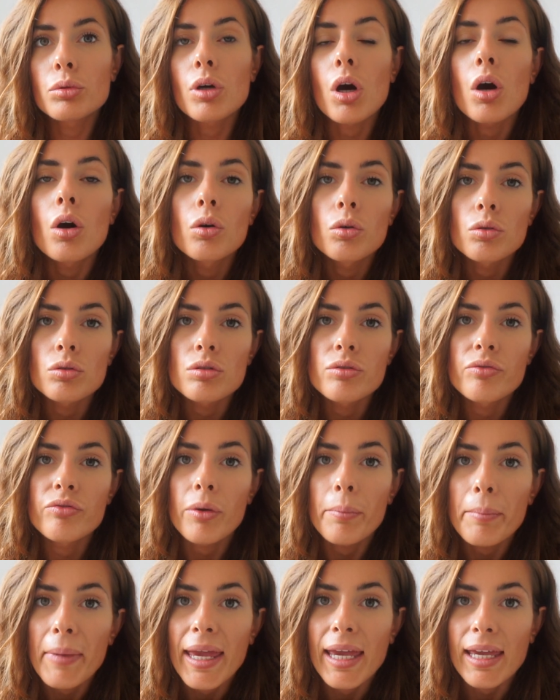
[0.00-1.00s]
goals
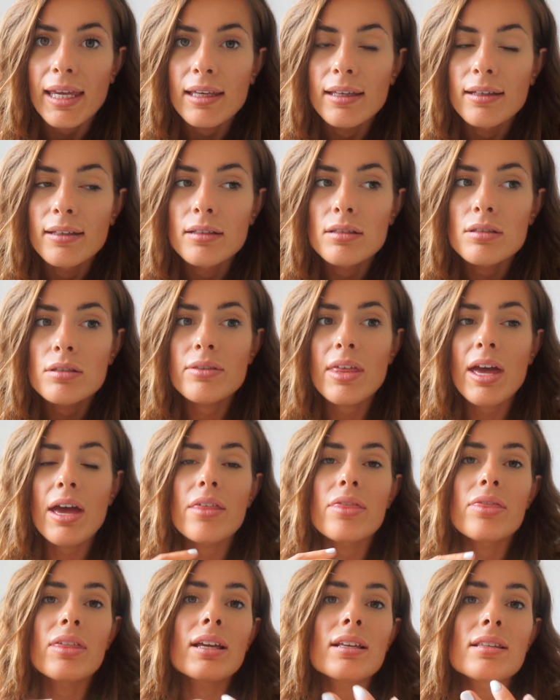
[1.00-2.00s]
for me. They're
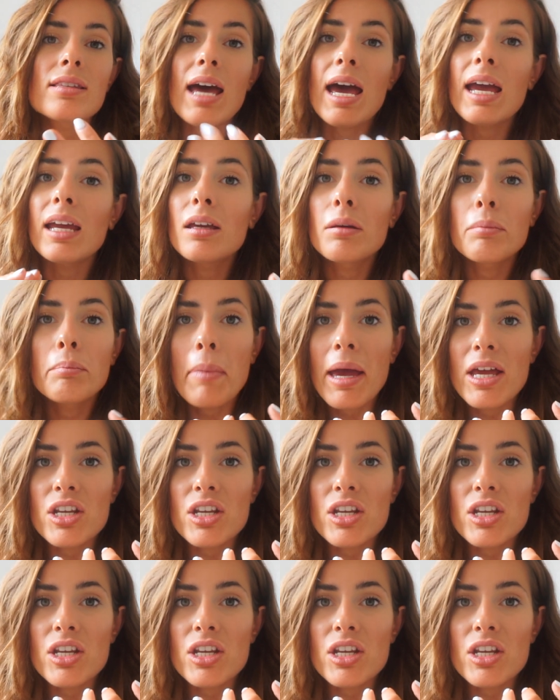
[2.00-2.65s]
things that I can